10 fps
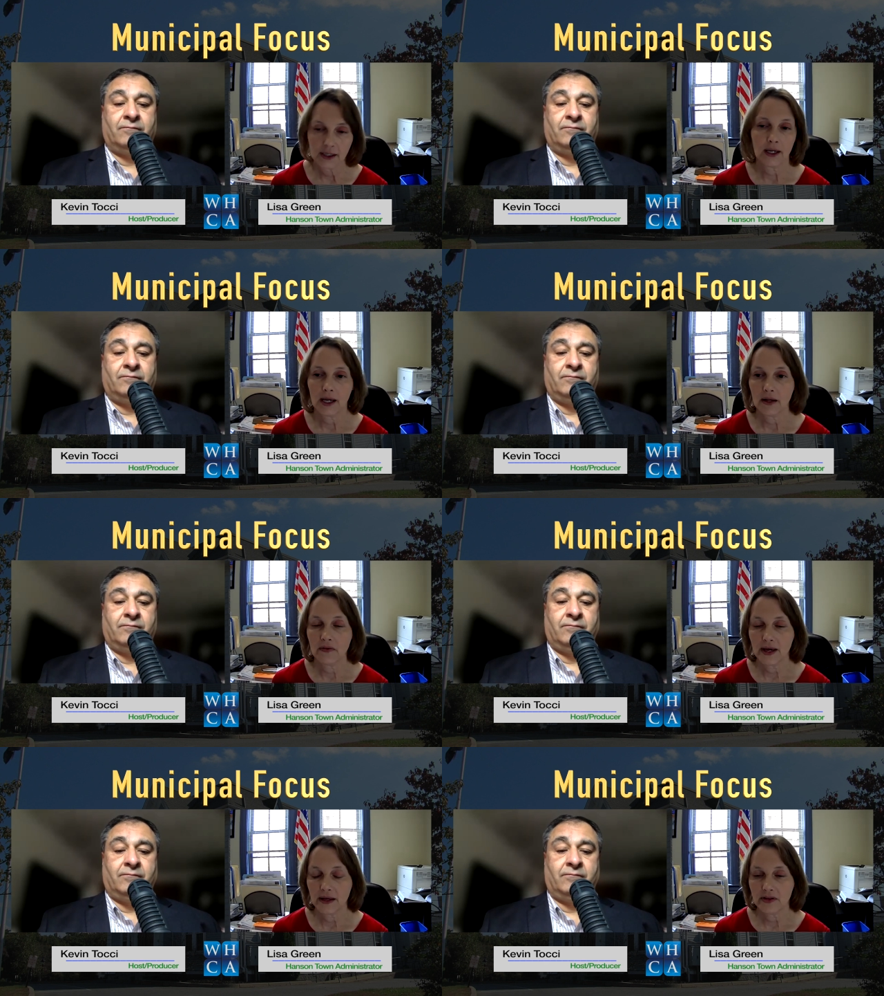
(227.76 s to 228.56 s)
Speaker 1: and
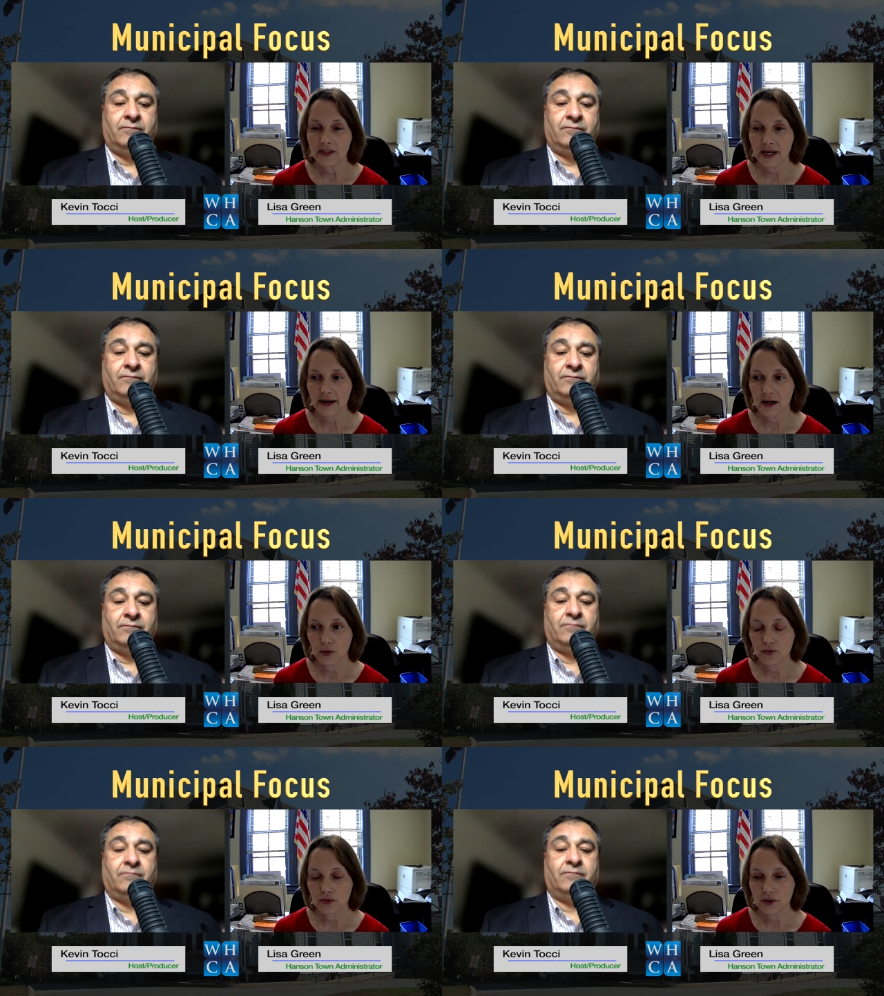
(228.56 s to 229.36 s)
then the
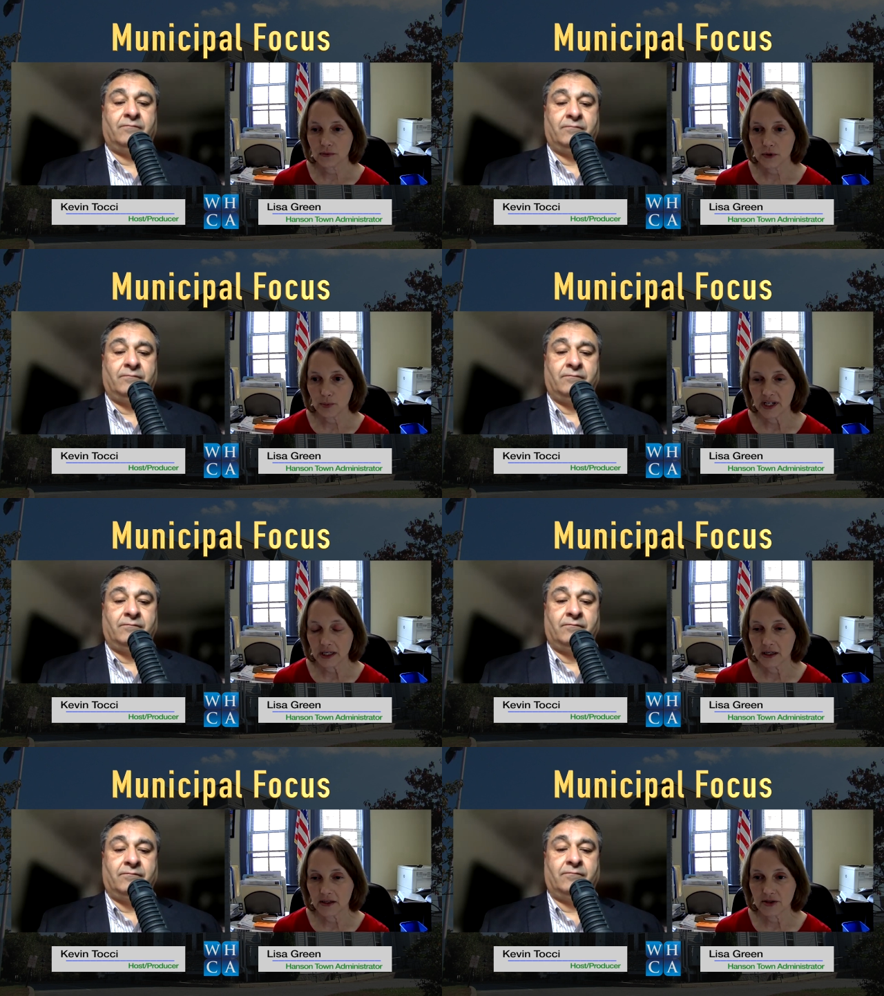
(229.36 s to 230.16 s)
town, the Whitman and
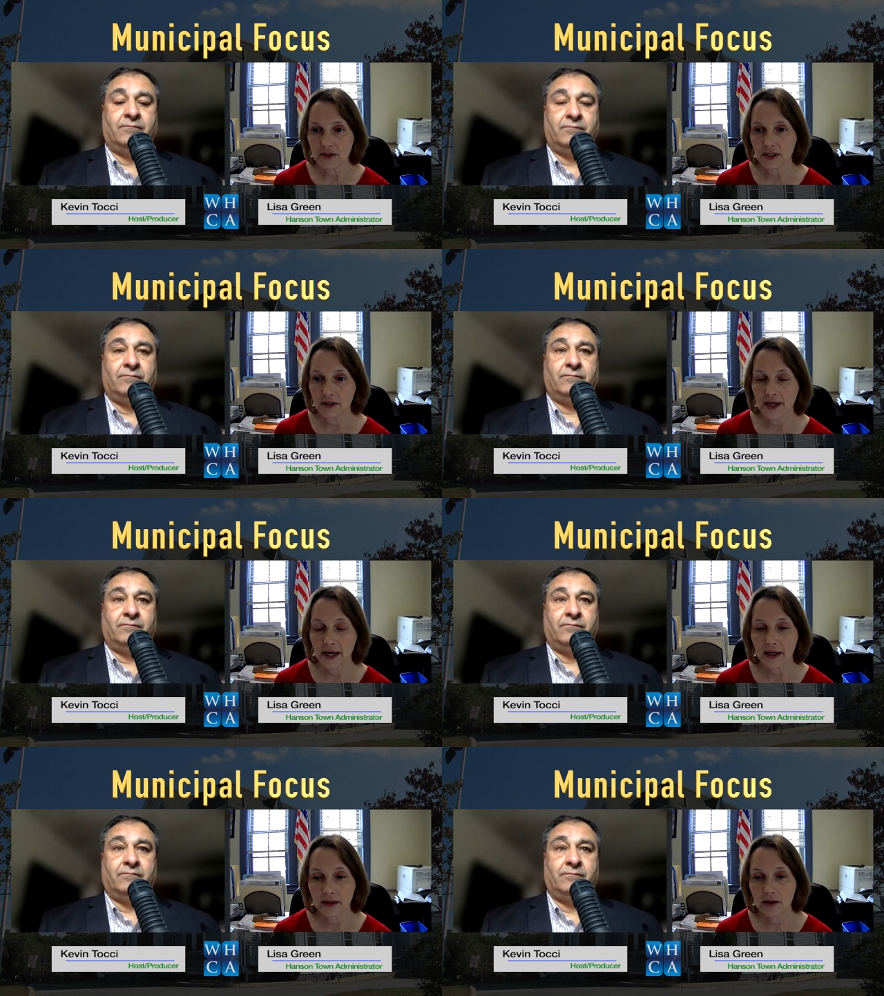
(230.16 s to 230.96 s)
Hanson, can
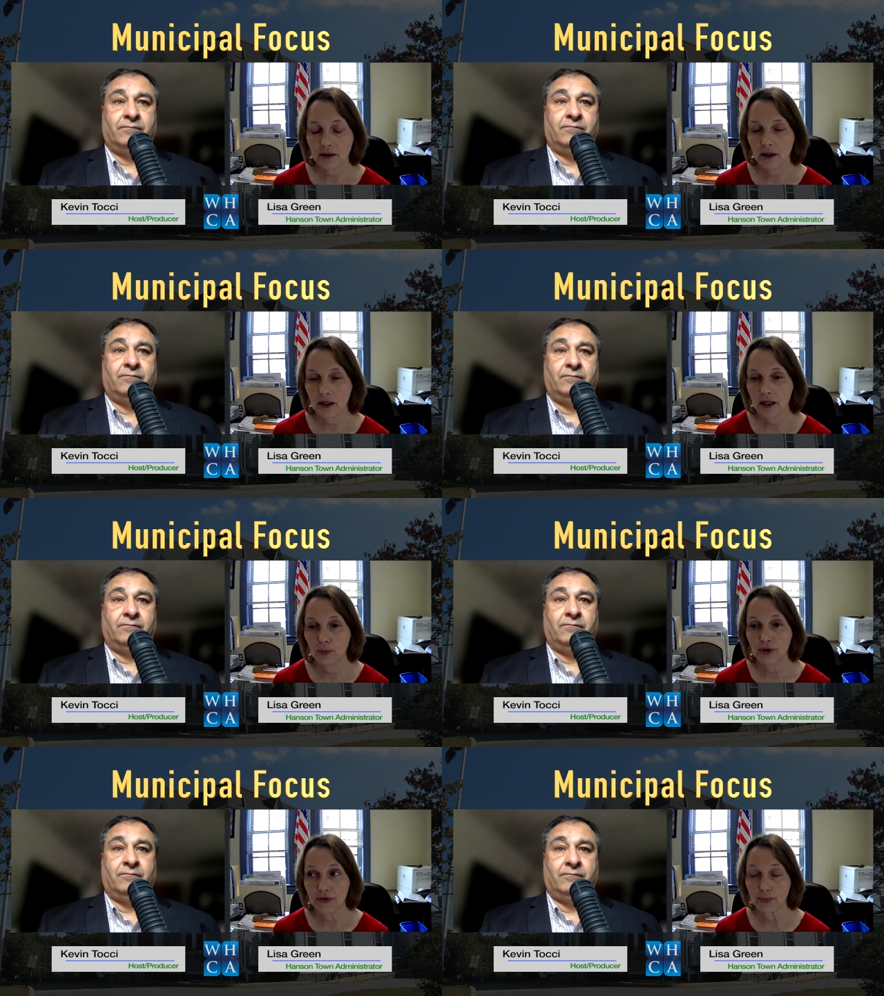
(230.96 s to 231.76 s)
then uh,
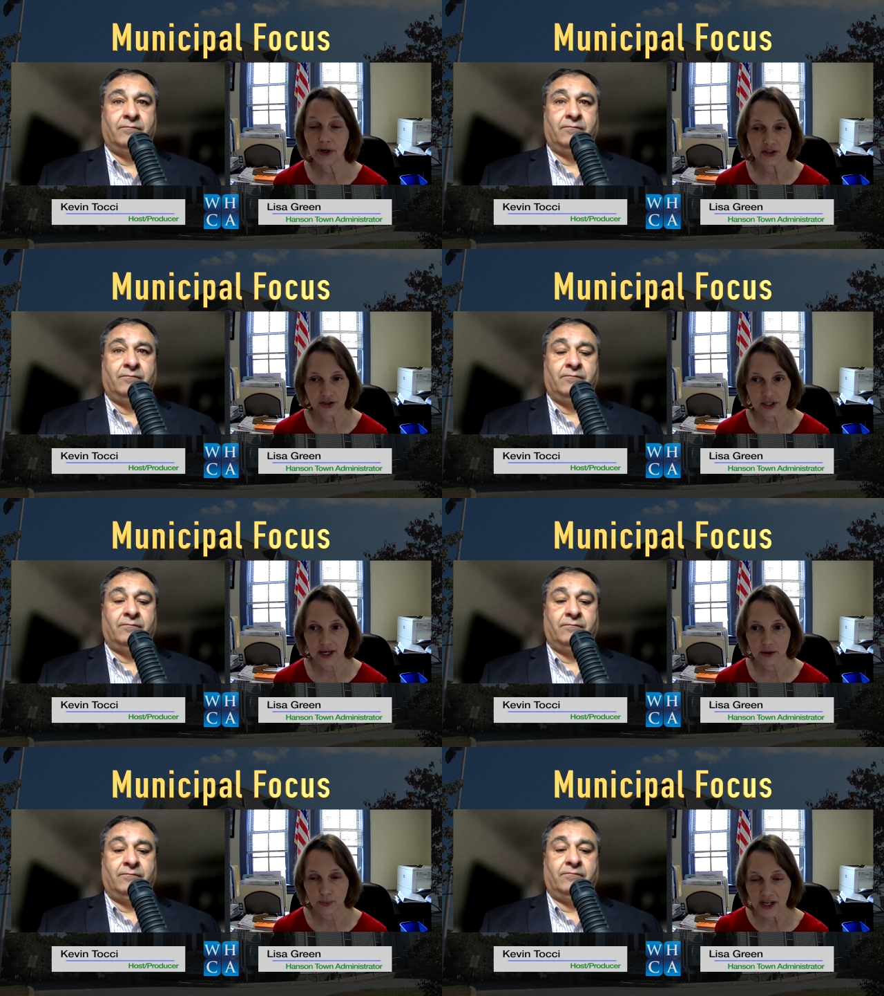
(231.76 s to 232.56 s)
put their budgets
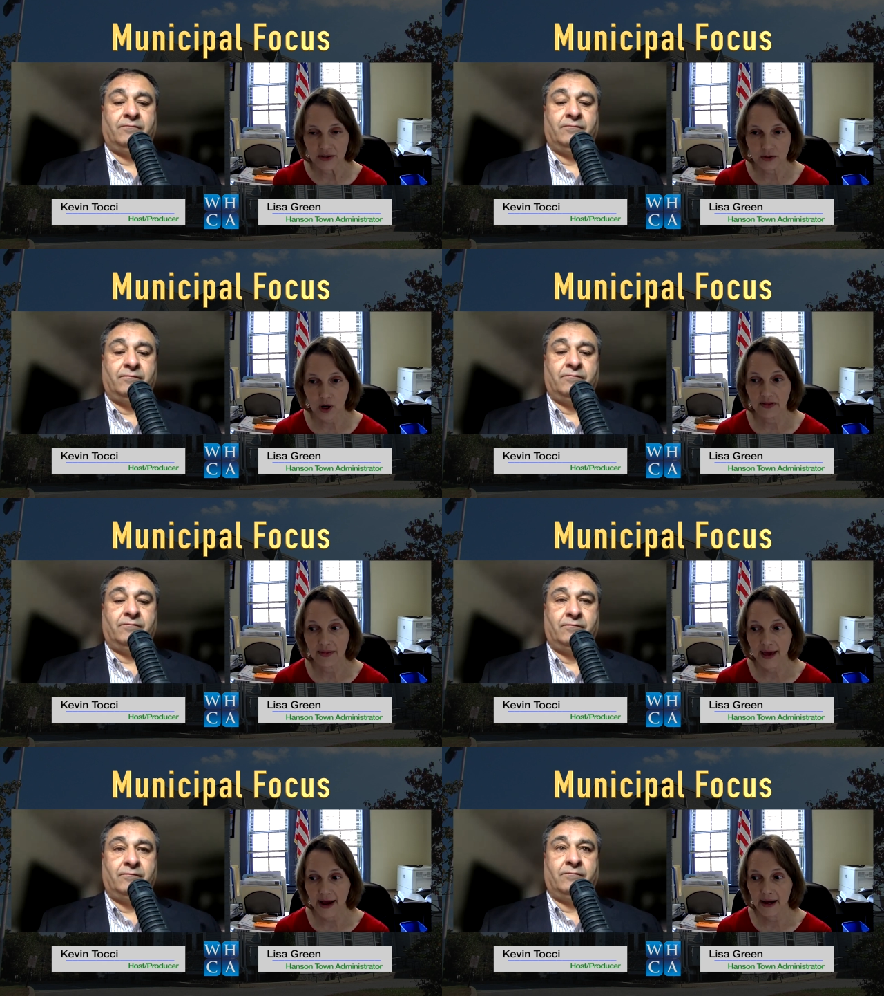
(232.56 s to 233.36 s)
together based on
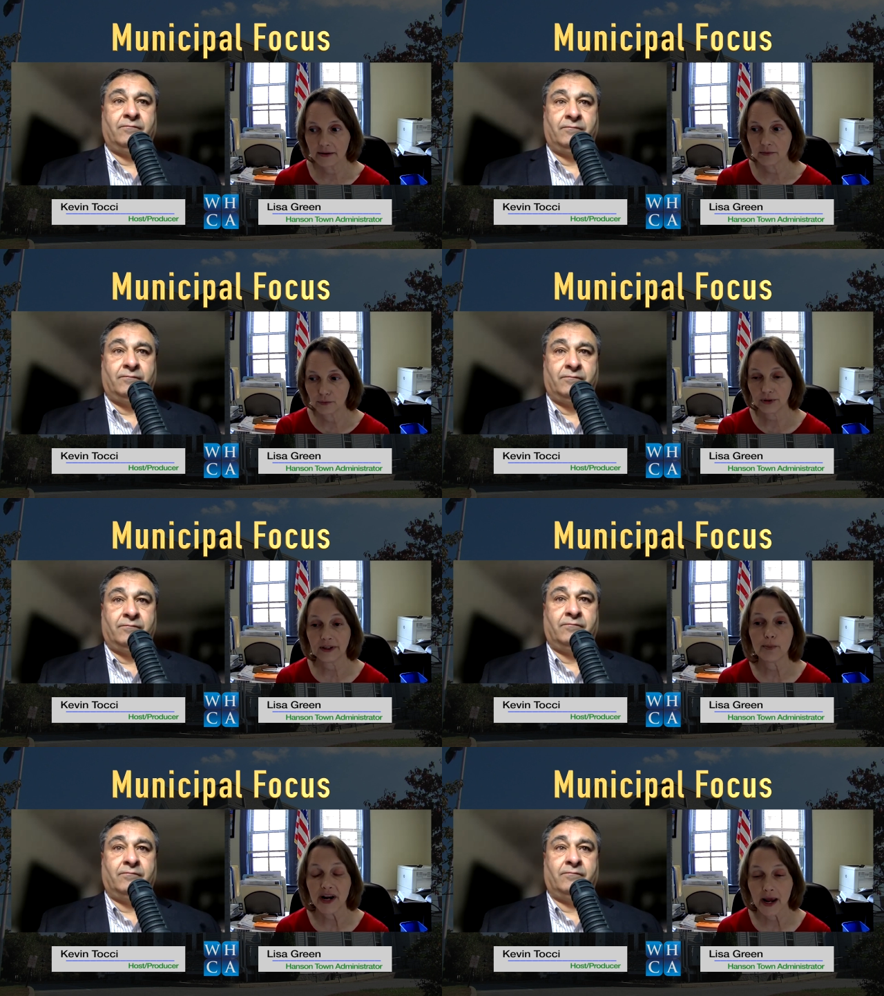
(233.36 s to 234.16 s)
that
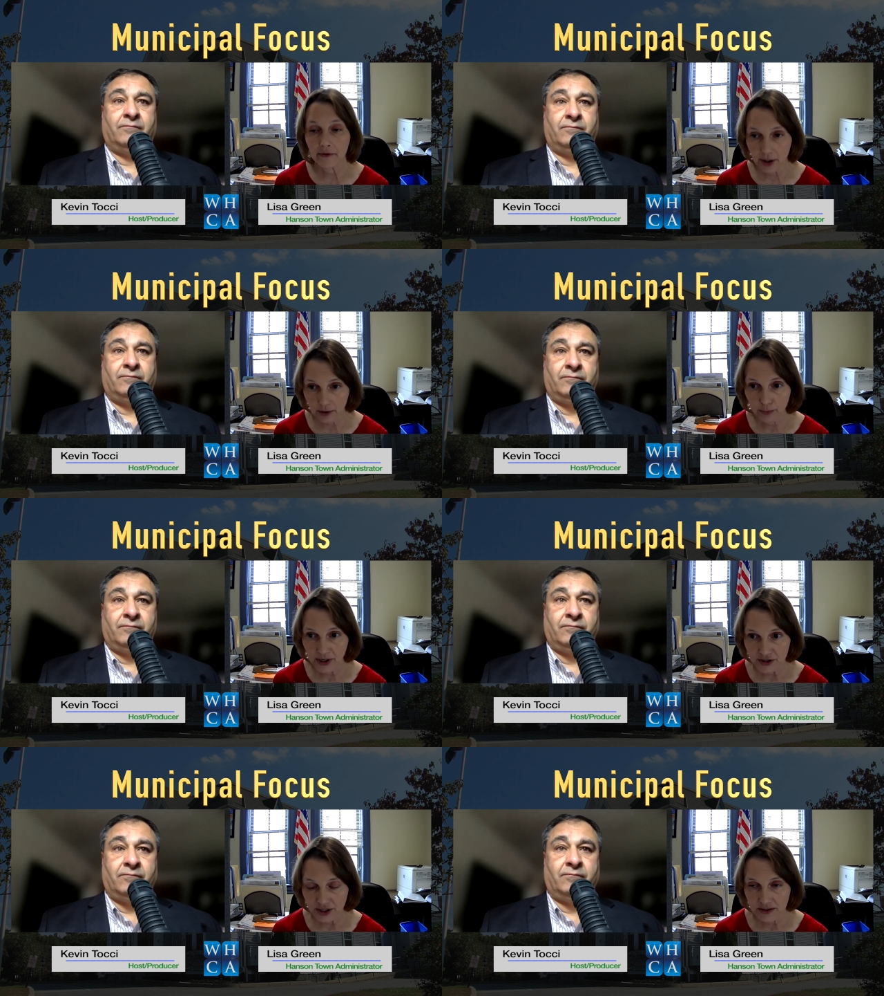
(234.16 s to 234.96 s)
preliminary
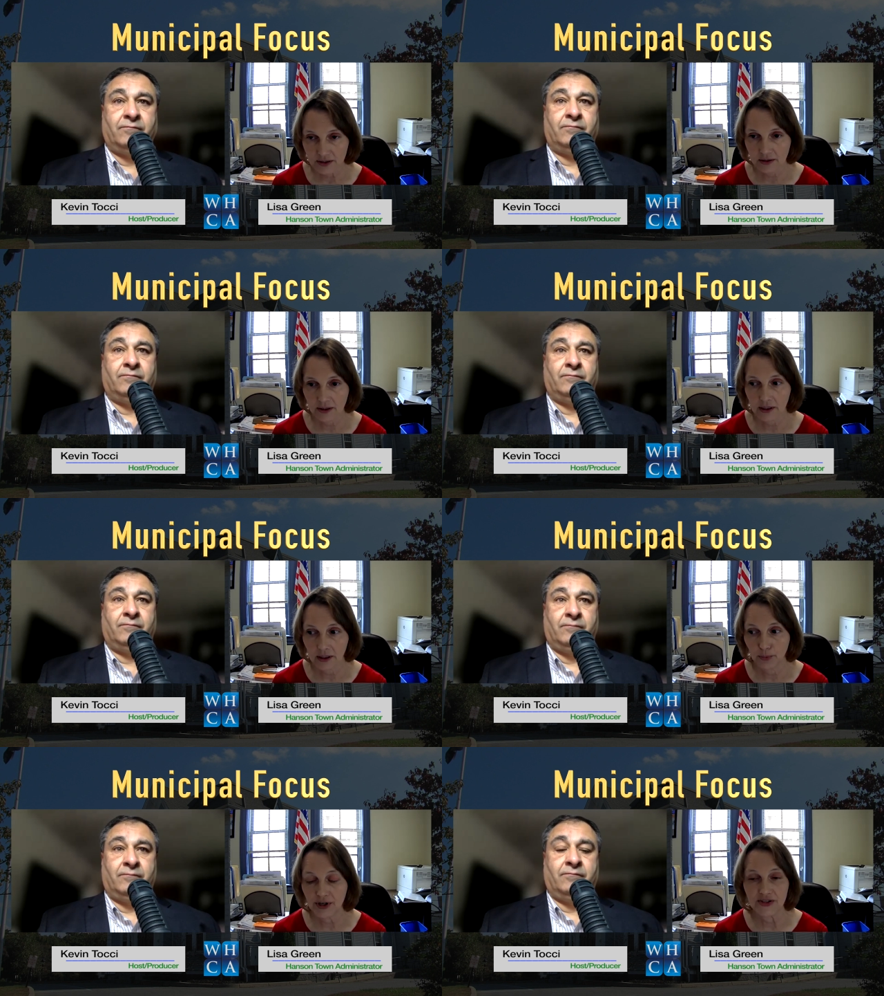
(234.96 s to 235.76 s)
budget
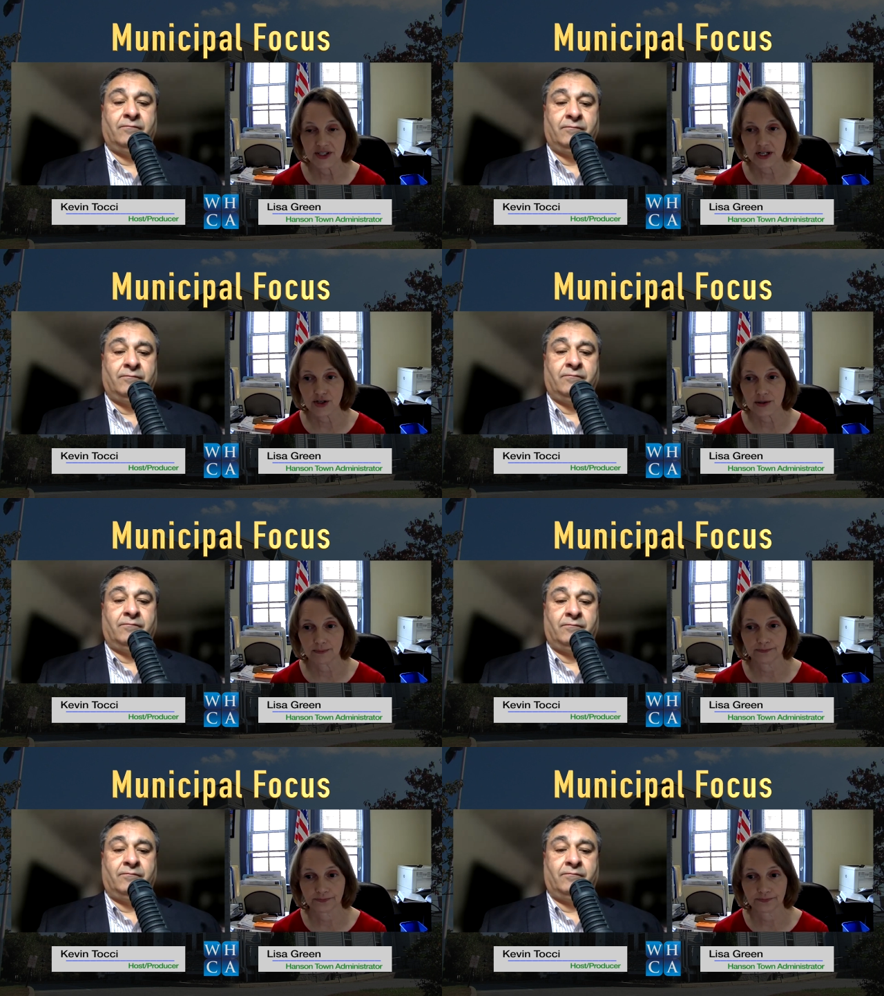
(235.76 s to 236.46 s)
um, presentation.